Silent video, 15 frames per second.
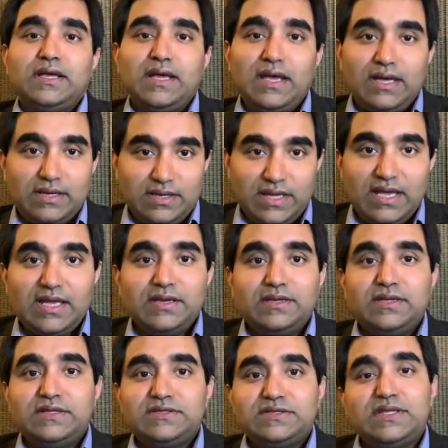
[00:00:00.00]
And again,
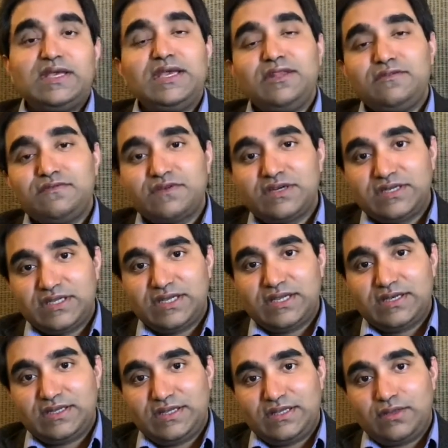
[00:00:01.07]
it's the
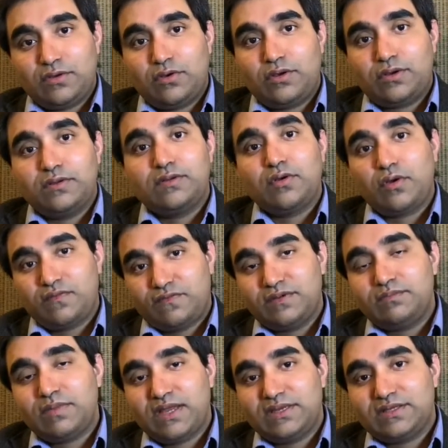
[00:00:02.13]
infertility, or often
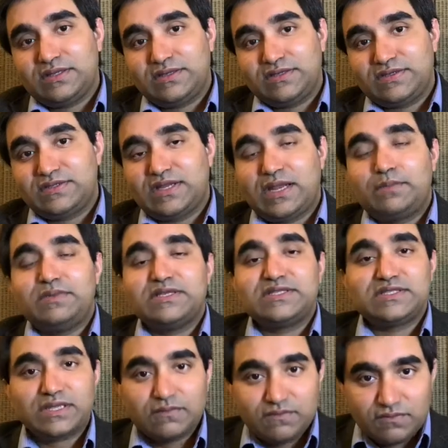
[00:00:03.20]
better described as
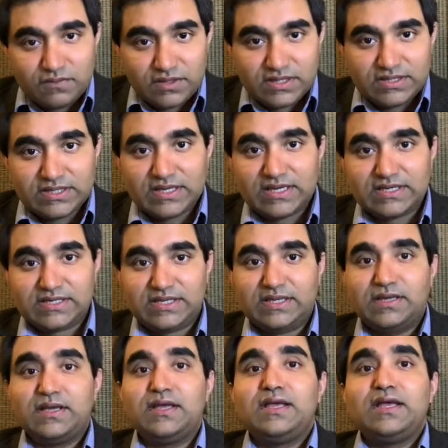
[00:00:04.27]
subfertility,
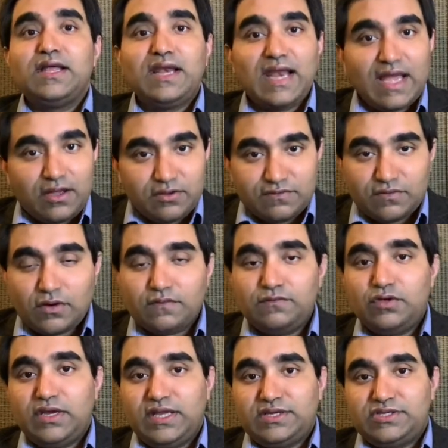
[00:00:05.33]
lack of
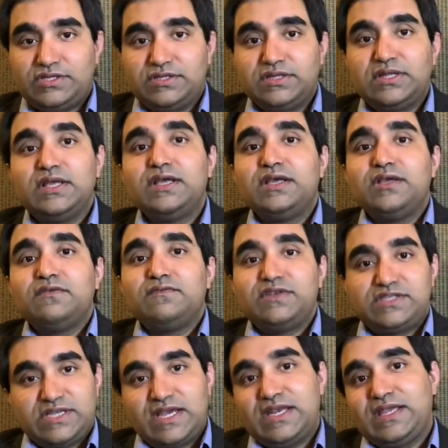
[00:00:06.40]
ovulation,
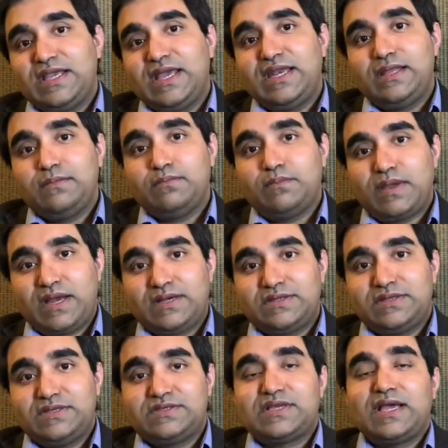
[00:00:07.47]
which can again impact
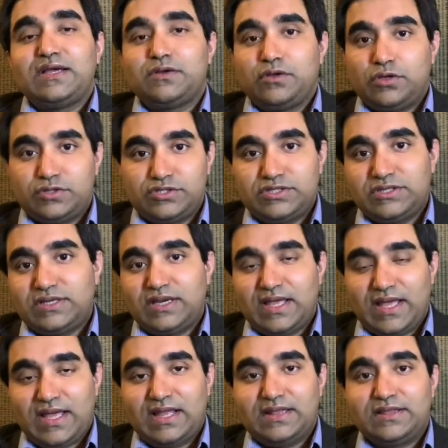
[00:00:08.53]
the psychological
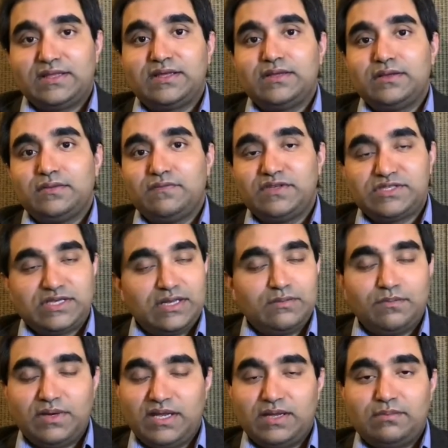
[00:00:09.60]
health, which can
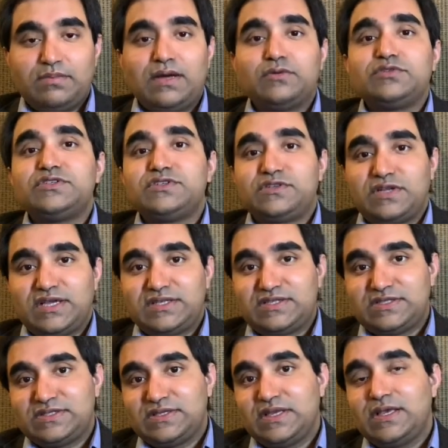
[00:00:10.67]
bring about
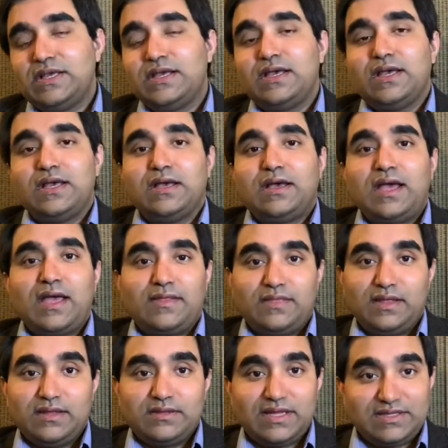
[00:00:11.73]
stress, and
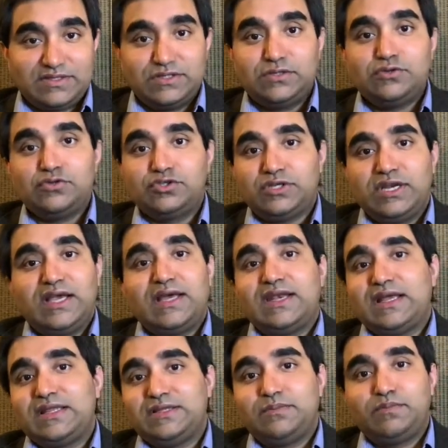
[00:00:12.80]
that's usually
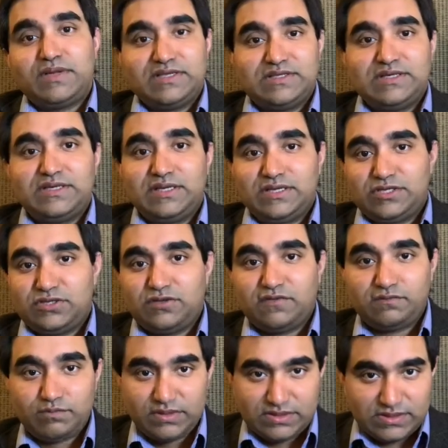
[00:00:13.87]
another presentation of
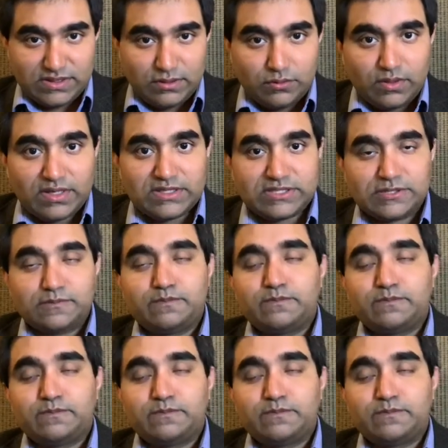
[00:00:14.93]
PCOS.